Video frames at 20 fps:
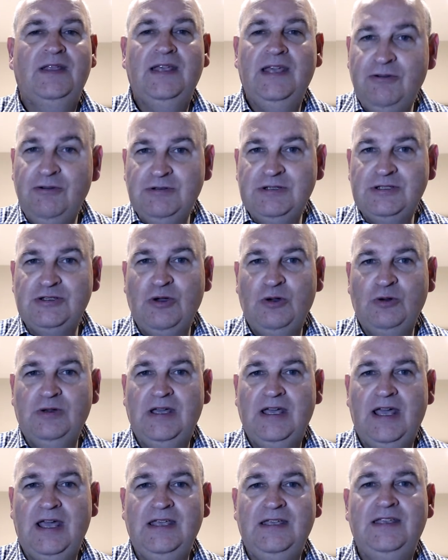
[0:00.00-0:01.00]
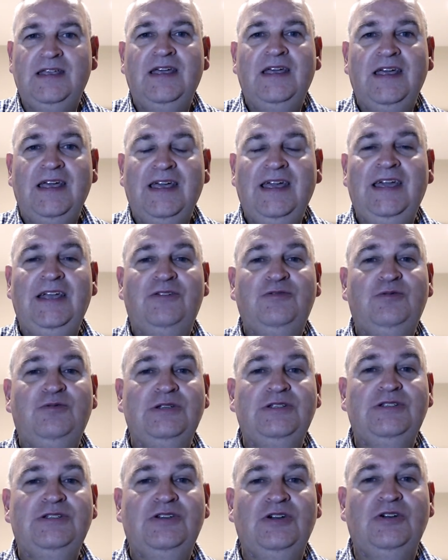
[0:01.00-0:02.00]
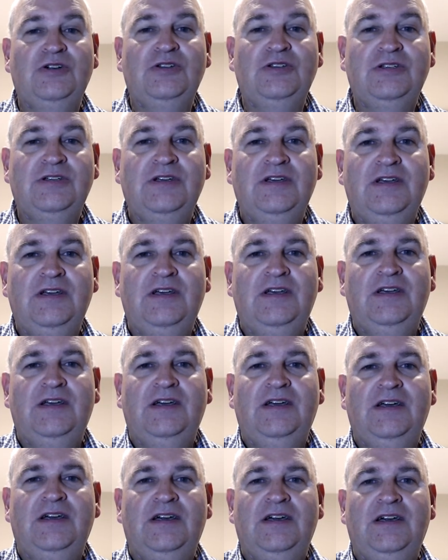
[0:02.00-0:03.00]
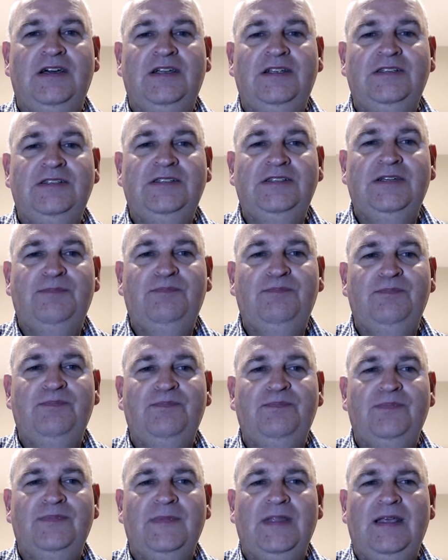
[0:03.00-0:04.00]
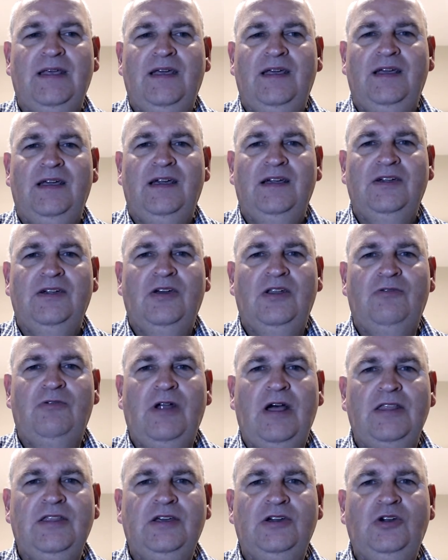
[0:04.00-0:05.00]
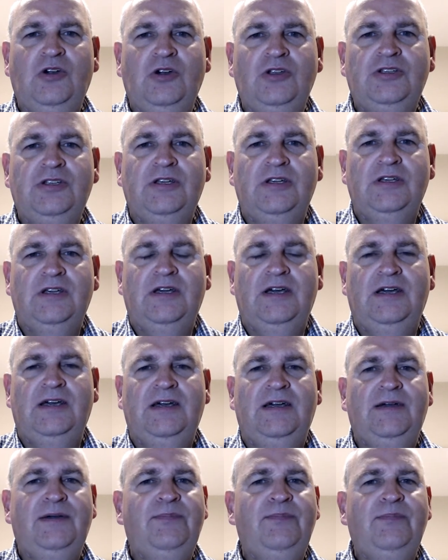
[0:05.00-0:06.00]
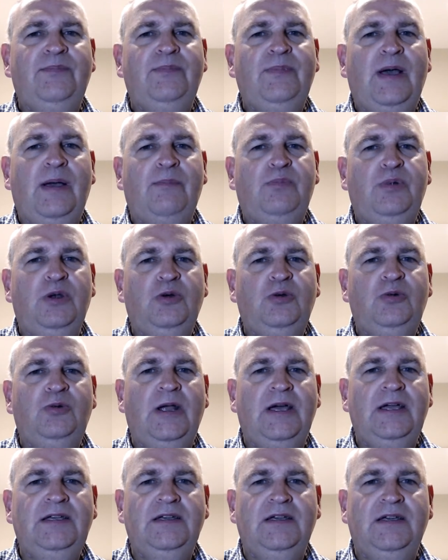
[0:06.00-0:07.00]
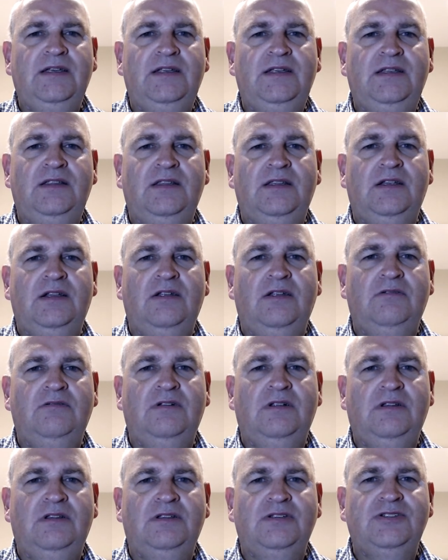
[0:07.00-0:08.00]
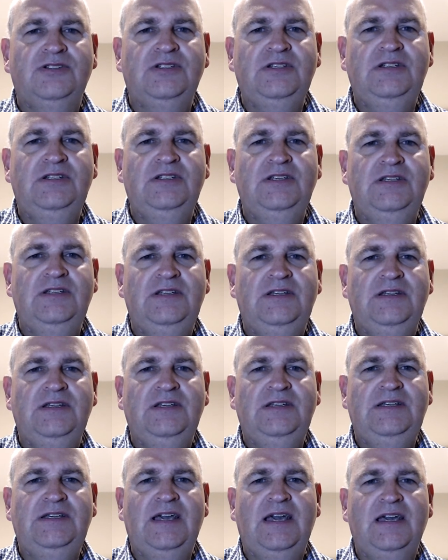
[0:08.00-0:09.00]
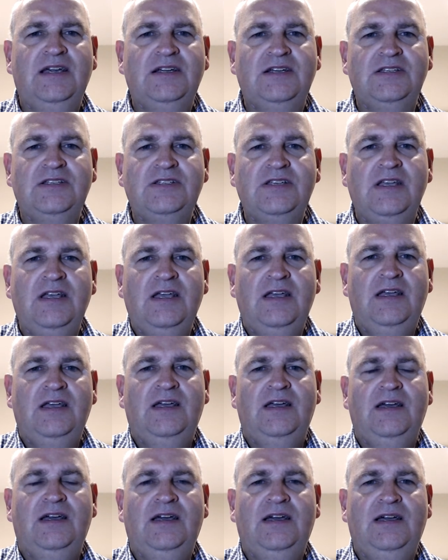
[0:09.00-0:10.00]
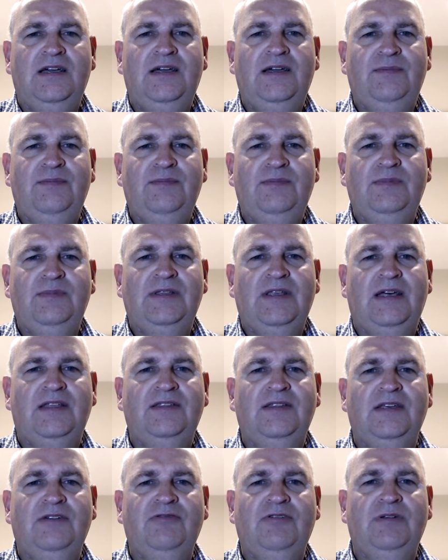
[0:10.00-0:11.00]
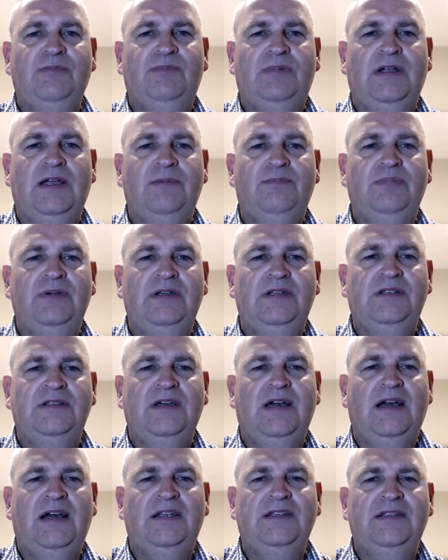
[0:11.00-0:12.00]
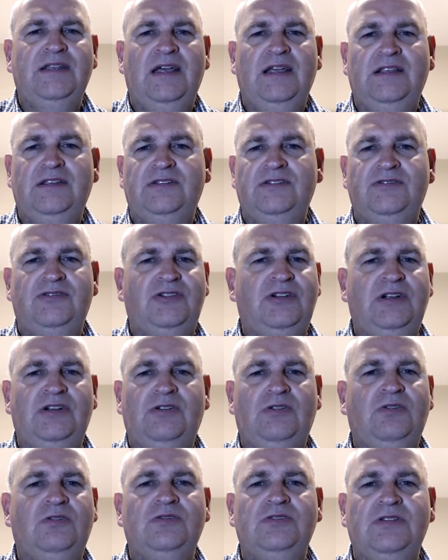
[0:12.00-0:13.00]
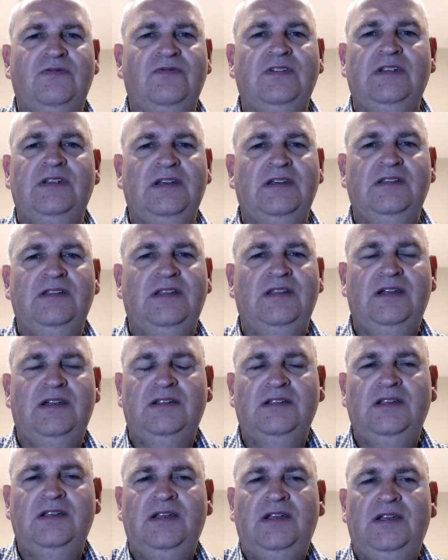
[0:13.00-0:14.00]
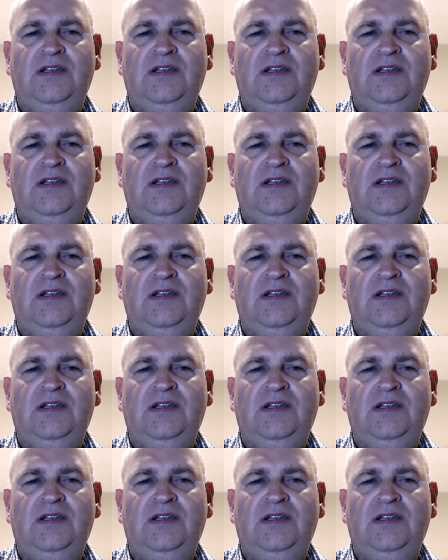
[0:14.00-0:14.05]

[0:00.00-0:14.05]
it was okay. It was good, and um, got a rather good um, Blu-ray in the local CDEX. Um, that thing with Brad Pitt, Ad Astra or something like that.